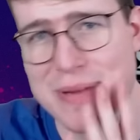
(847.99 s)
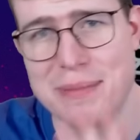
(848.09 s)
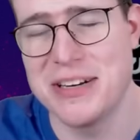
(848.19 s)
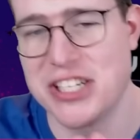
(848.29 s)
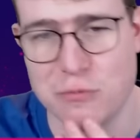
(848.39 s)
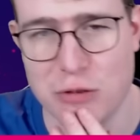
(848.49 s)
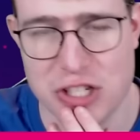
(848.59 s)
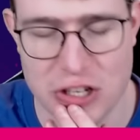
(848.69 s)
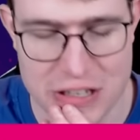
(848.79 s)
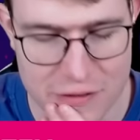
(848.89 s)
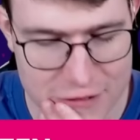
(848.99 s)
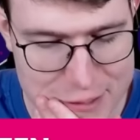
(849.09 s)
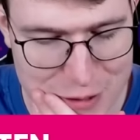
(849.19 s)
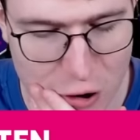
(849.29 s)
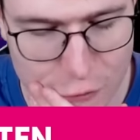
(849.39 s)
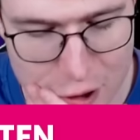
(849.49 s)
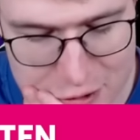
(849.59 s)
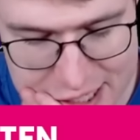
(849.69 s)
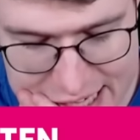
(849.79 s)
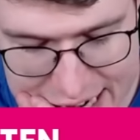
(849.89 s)
Might be just 1 shot difference, but overall I
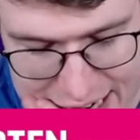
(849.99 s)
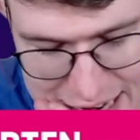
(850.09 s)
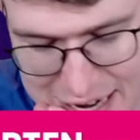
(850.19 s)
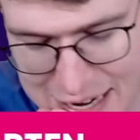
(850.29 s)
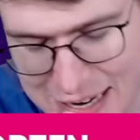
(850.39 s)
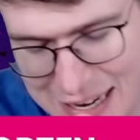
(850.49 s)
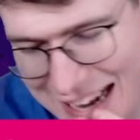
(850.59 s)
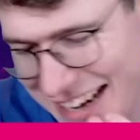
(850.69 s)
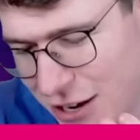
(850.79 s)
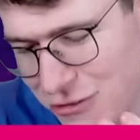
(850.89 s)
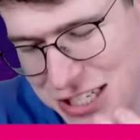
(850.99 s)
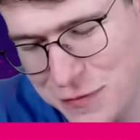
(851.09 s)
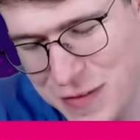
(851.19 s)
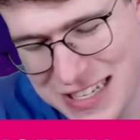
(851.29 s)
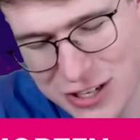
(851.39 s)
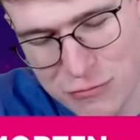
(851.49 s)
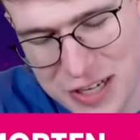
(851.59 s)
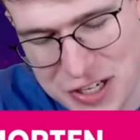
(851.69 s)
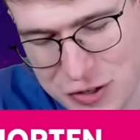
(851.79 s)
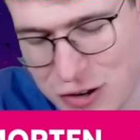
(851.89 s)
would say, I know, it just feels not
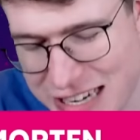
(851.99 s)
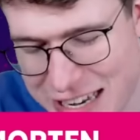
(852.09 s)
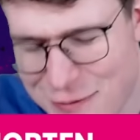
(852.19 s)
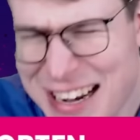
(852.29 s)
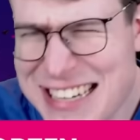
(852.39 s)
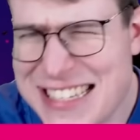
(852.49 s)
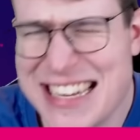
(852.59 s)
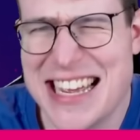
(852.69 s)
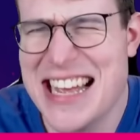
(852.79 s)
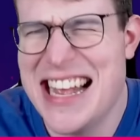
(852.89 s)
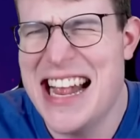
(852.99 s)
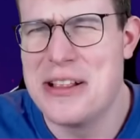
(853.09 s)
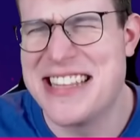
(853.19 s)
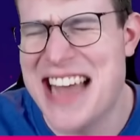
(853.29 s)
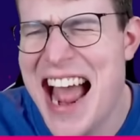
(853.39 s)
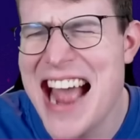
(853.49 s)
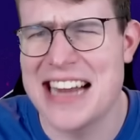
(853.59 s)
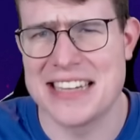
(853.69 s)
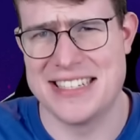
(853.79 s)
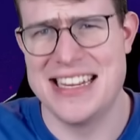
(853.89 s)
really too good. Even against like
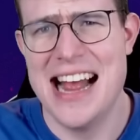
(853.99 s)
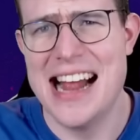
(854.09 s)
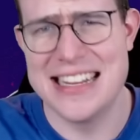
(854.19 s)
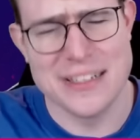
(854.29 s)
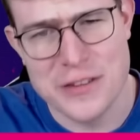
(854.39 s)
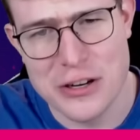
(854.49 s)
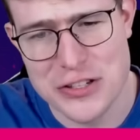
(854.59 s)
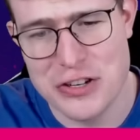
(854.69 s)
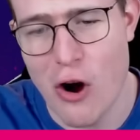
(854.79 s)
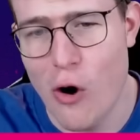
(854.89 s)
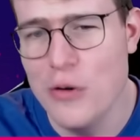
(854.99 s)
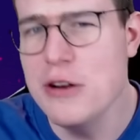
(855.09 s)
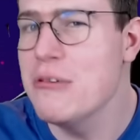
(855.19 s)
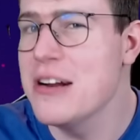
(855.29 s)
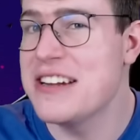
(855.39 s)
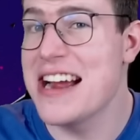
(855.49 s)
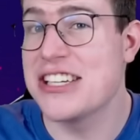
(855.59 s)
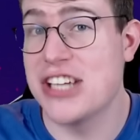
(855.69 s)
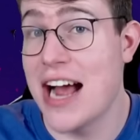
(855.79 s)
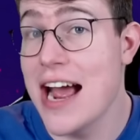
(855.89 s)
tanks, it doesn't feel good. So the only real
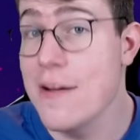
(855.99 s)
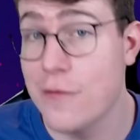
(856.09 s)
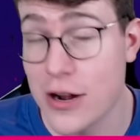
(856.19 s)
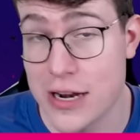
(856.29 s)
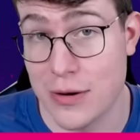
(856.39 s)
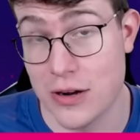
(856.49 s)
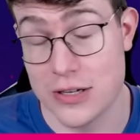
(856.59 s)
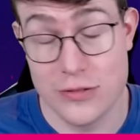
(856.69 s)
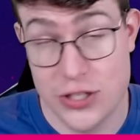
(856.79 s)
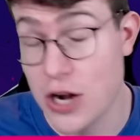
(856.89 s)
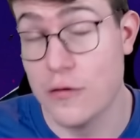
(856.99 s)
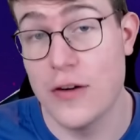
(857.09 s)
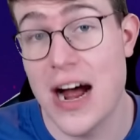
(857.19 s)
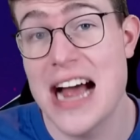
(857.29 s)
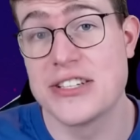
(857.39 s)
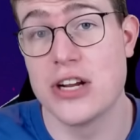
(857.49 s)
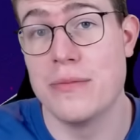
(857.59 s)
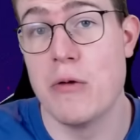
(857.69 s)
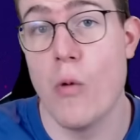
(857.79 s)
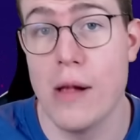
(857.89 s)
interaction I thought about so far is gonna
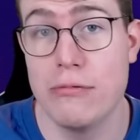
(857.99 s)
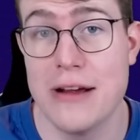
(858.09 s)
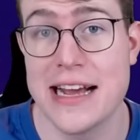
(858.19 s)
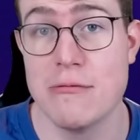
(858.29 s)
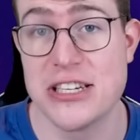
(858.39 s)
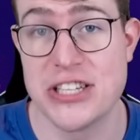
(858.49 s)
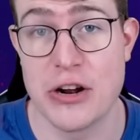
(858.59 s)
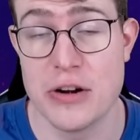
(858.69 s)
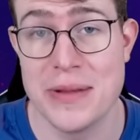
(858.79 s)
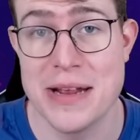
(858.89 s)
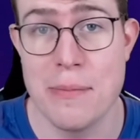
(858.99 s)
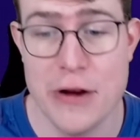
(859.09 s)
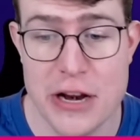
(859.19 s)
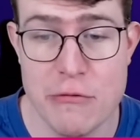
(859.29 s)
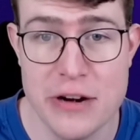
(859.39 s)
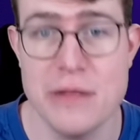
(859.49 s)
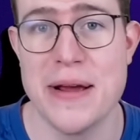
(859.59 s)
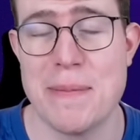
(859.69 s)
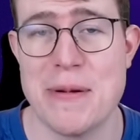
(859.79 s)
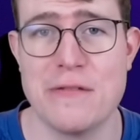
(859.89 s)
be Wallbreaker, which is like gonna be a really
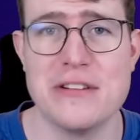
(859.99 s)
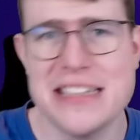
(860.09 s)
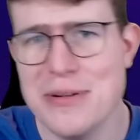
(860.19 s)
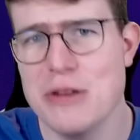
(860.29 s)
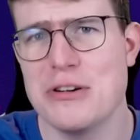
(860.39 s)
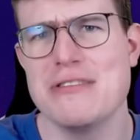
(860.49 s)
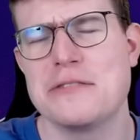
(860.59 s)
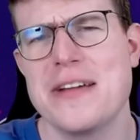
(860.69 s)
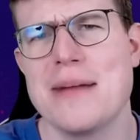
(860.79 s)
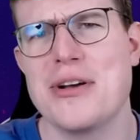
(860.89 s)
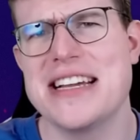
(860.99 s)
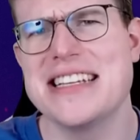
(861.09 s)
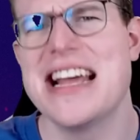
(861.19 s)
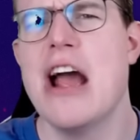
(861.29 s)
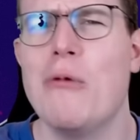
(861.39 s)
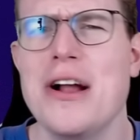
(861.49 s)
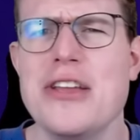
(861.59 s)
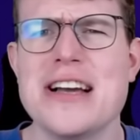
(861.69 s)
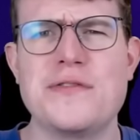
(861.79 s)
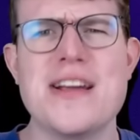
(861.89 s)
big difference. Let me know what you guys think about this. What
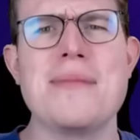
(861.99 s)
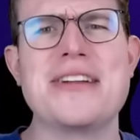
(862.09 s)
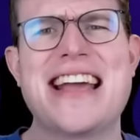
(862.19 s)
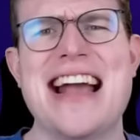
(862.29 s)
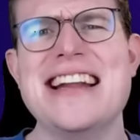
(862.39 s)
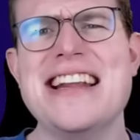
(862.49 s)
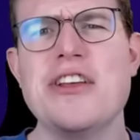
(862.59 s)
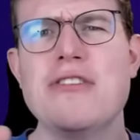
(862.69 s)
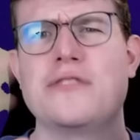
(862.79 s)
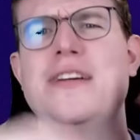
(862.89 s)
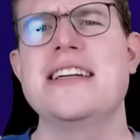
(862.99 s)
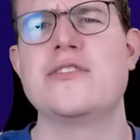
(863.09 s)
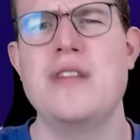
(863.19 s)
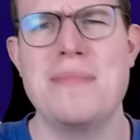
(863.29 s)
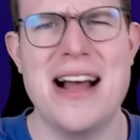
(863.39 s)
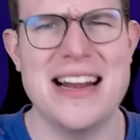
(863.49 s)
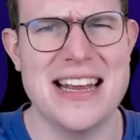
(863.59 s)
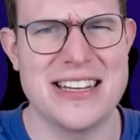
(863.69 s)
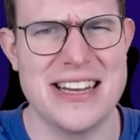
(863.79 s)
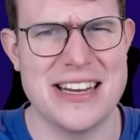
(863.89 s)
you guys think about the Cannoneer? You guys think it's really bad,
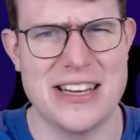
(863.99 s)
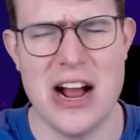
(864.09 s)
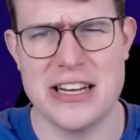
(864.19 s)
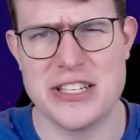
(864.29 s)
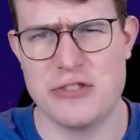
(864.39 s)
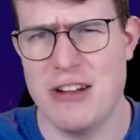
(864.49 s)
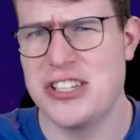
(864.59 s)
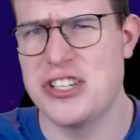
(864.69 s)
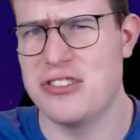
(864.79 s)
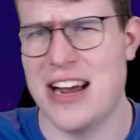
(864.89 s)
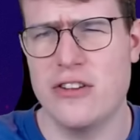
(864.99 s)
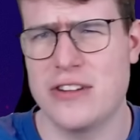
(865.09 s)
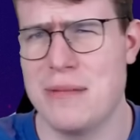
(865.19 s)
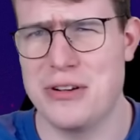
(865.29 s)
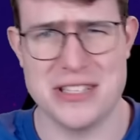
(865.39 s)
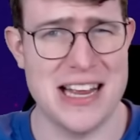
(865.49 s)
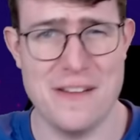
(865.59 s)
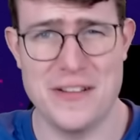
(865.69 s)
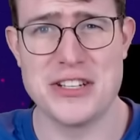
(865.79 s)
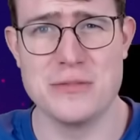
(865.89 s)
like the strategy to unlock them, because I
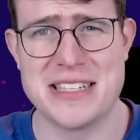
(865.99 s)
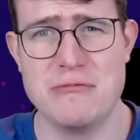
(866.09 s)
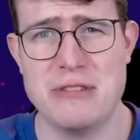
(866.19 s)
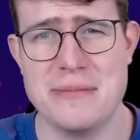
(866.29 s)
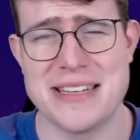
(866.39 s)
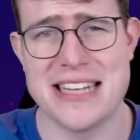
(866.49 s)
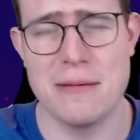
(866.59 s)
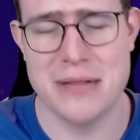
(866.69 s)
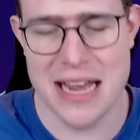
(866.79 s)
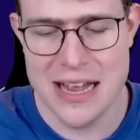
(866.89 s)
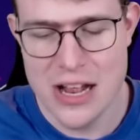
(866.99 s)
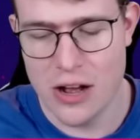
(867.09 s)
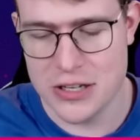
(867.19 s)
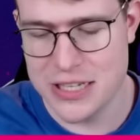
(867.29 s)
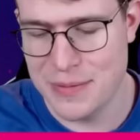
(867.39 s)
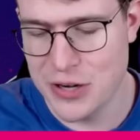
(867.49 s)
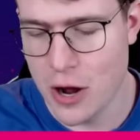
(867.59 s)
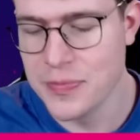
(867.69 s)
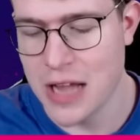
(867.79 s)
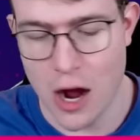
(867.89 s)
think Supercell really messed up there. Also let me
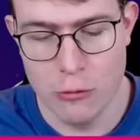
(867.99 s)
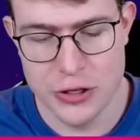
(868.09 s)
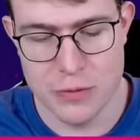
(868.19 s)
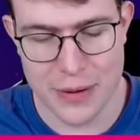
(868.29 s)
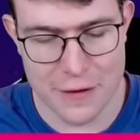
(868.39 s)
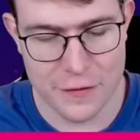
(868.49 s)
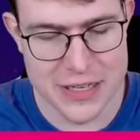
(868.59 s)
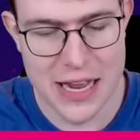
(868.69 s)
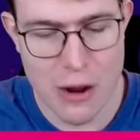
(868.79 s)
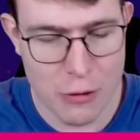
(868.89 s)
know, how would you buff it?